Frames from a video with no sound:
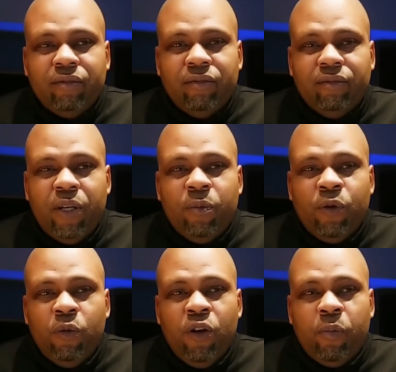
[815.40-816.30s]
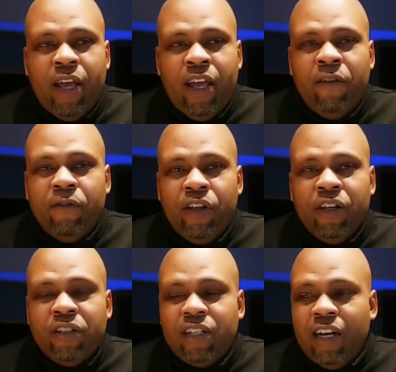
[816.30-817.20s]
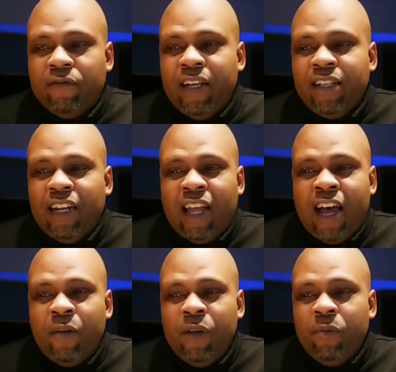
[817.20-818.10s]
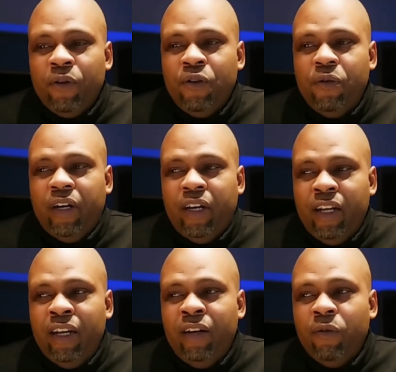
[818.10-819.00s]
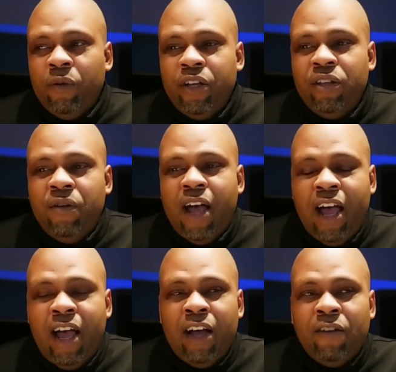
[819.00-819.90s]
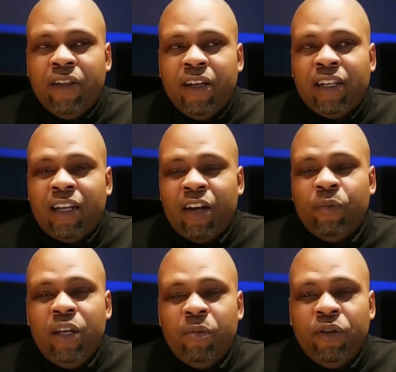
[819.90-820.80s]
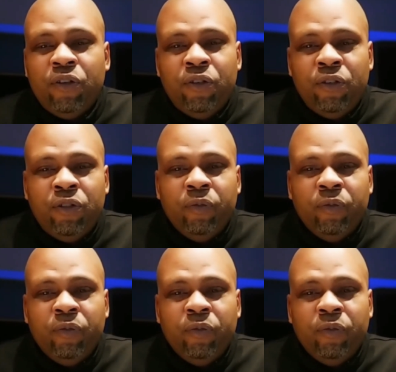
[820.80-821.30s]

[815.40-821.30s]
People will pay for your stuff. There's a lot of people who need what you have. There's a lot of people who,